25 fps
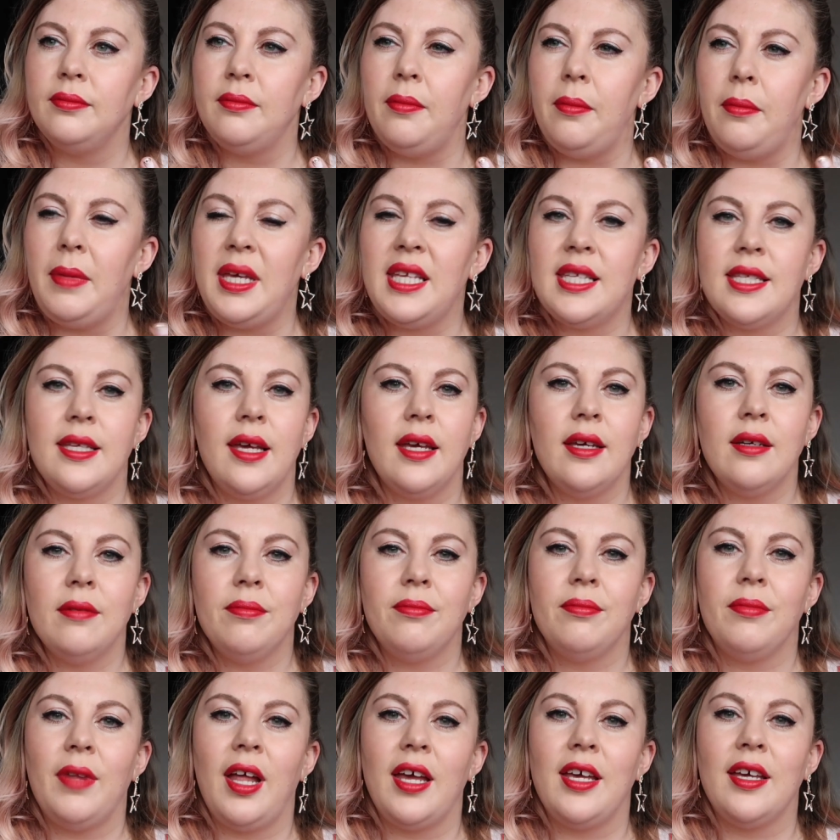
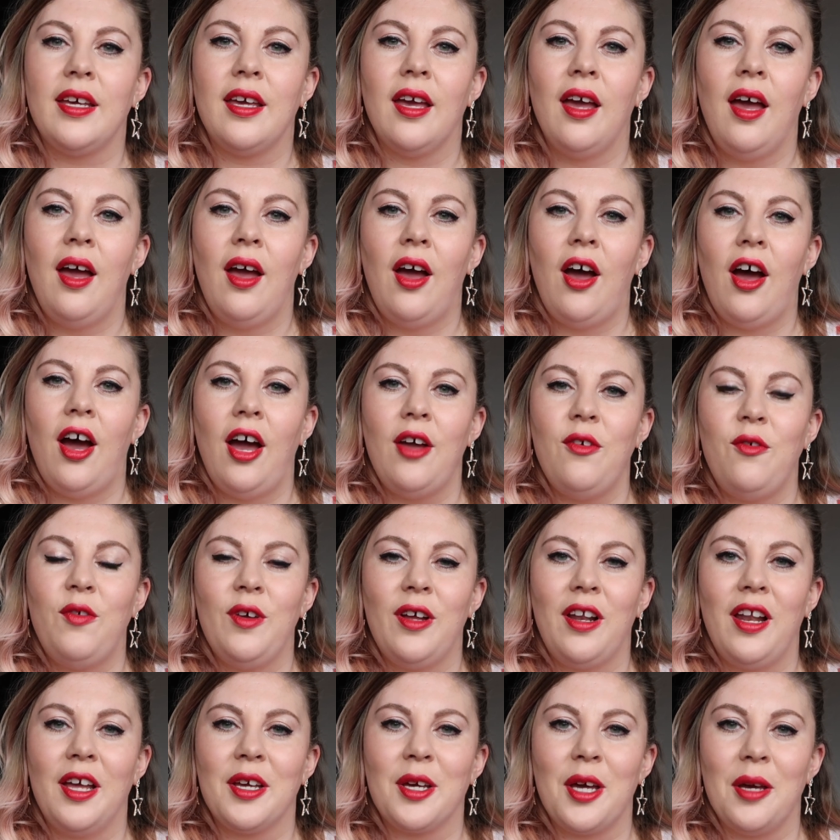missing, like I
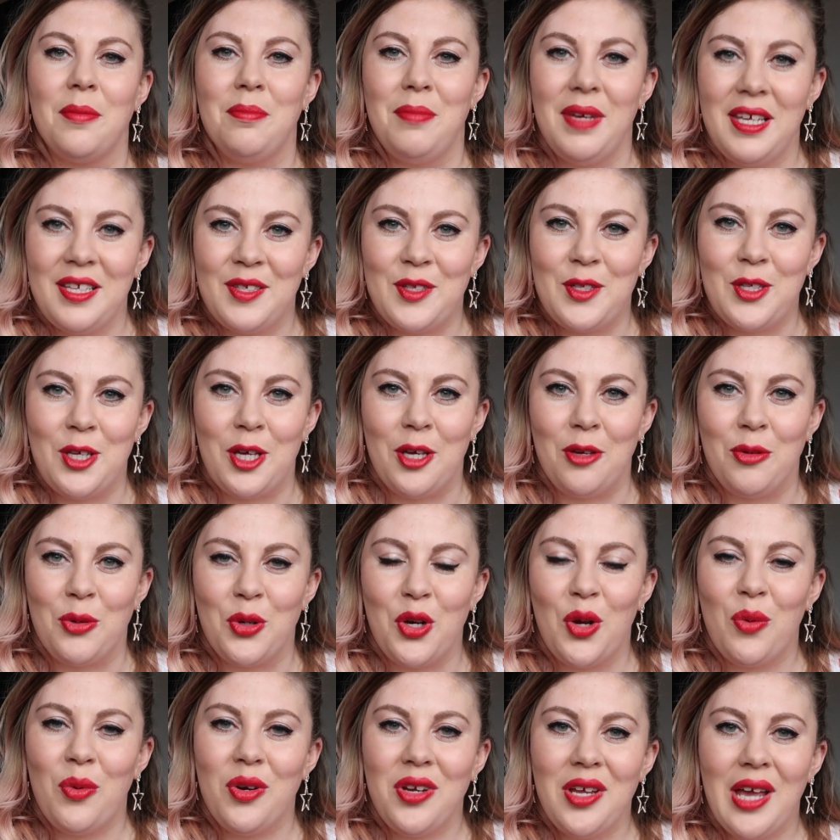feel like I miss you.
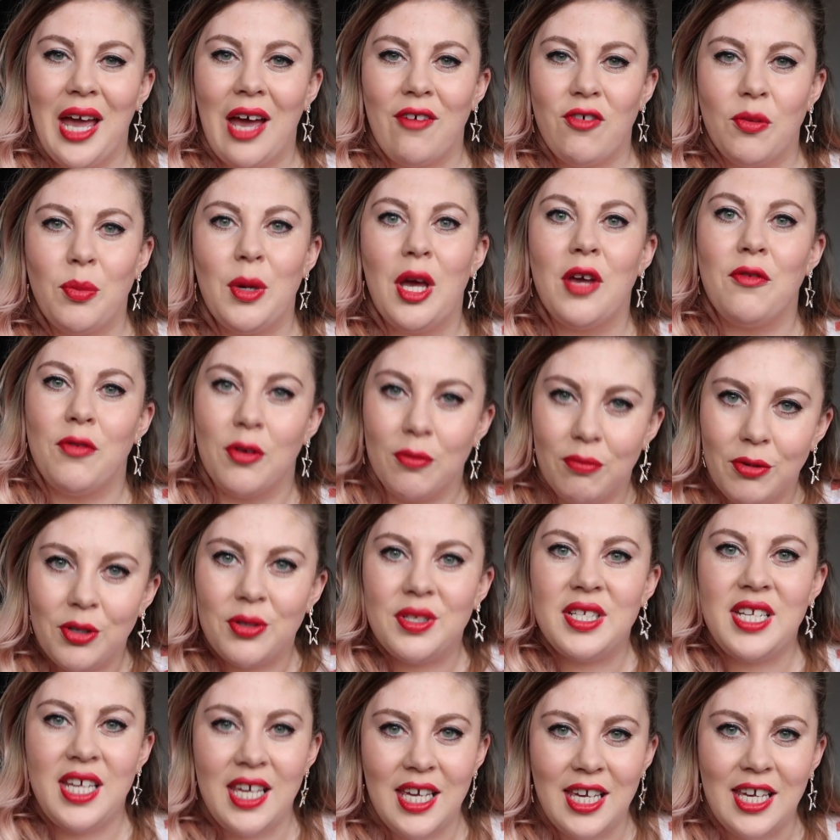You know when you have a bit of a
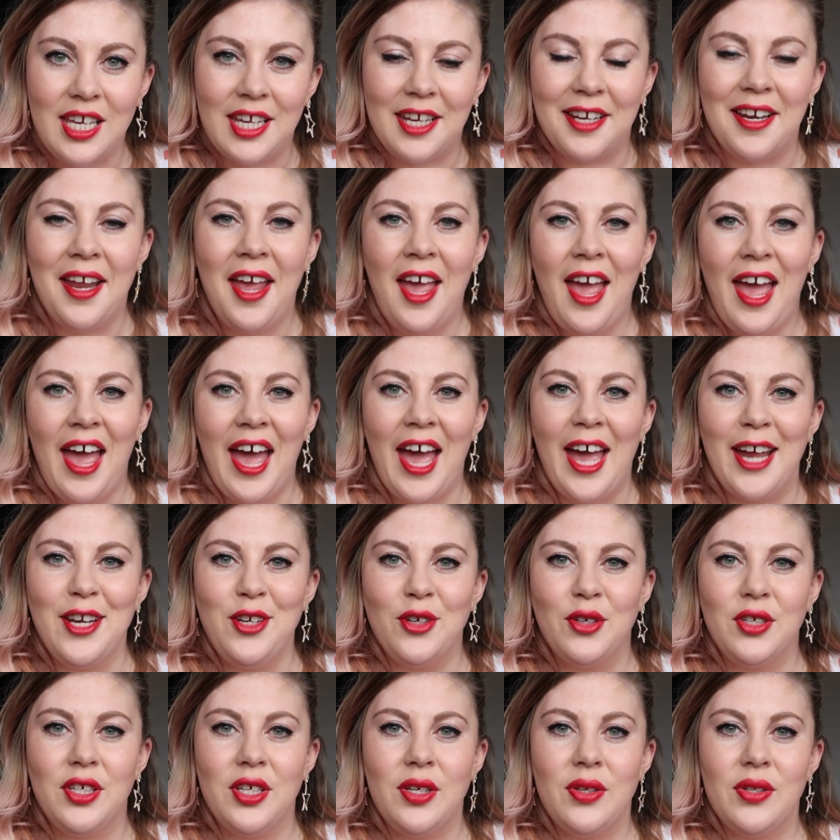routine and
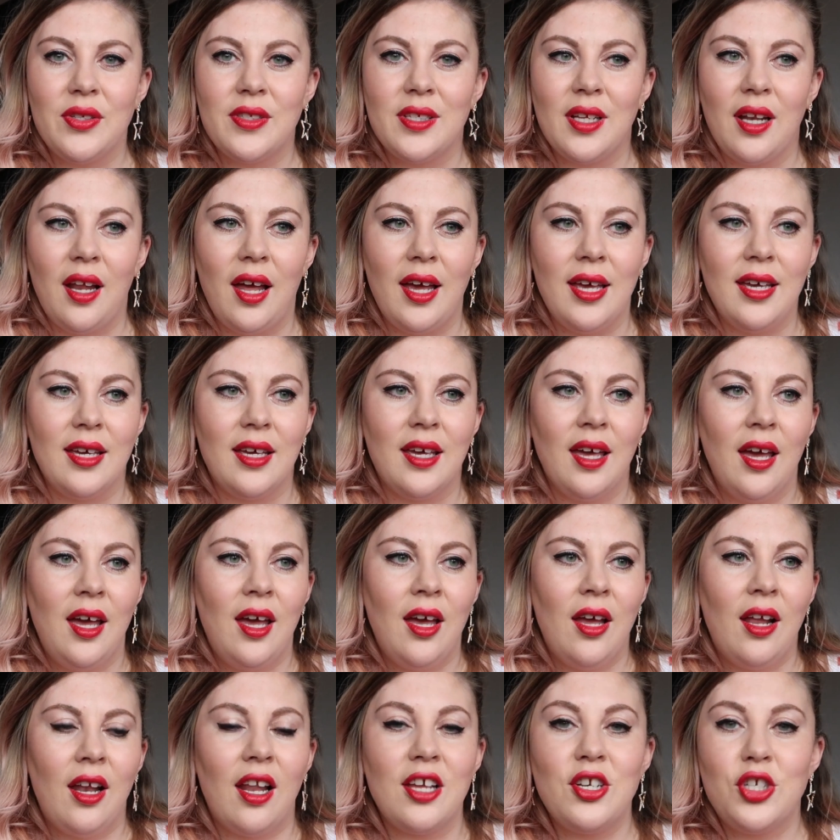you're used to like
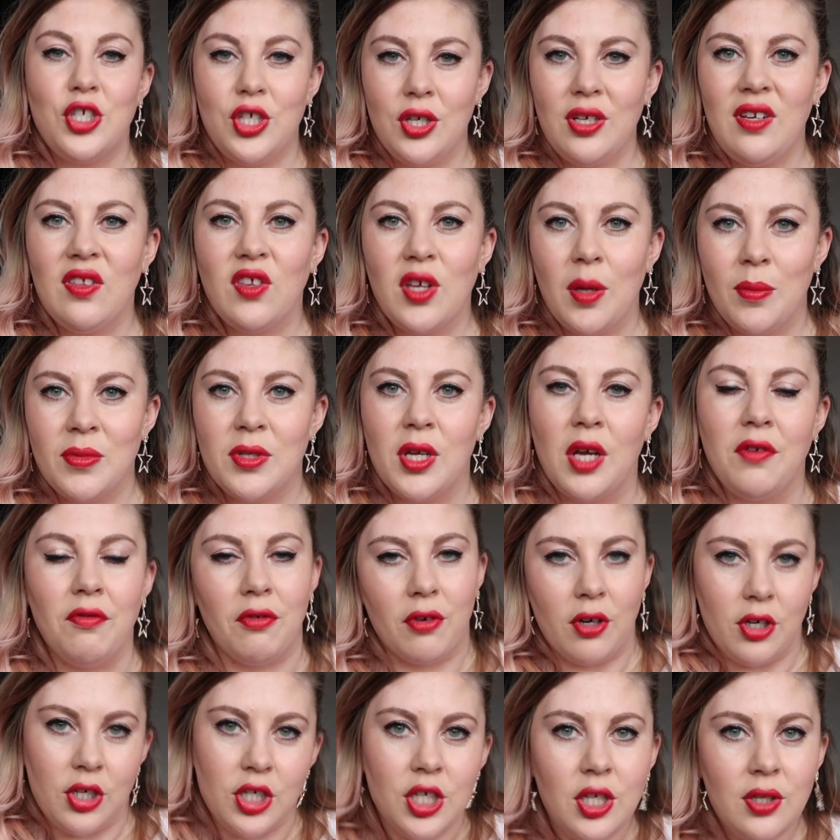Judith comes
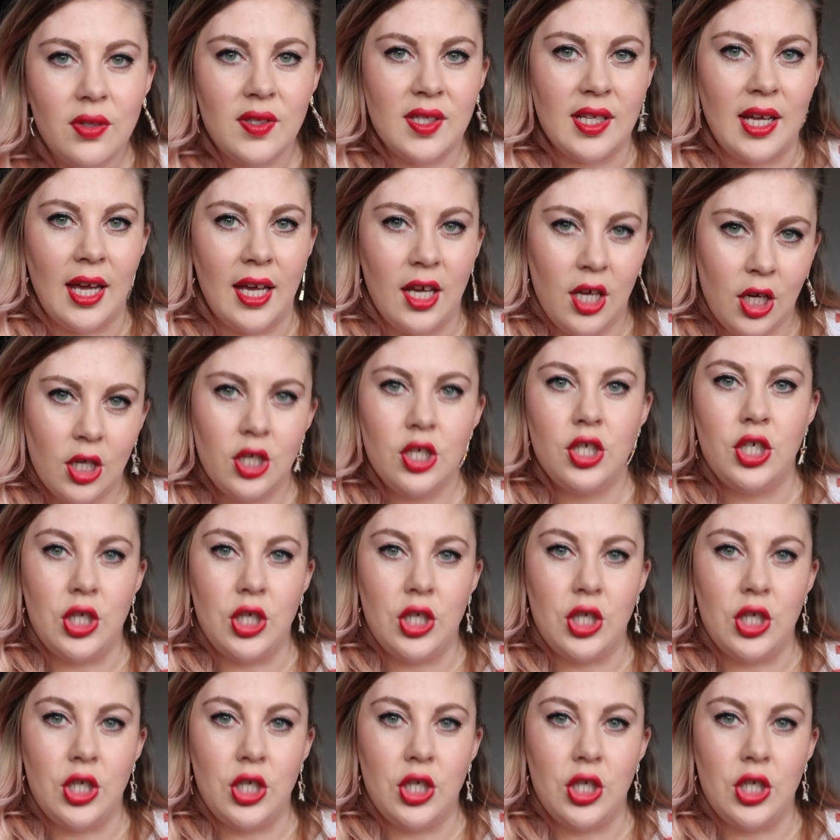over on a Tuesday,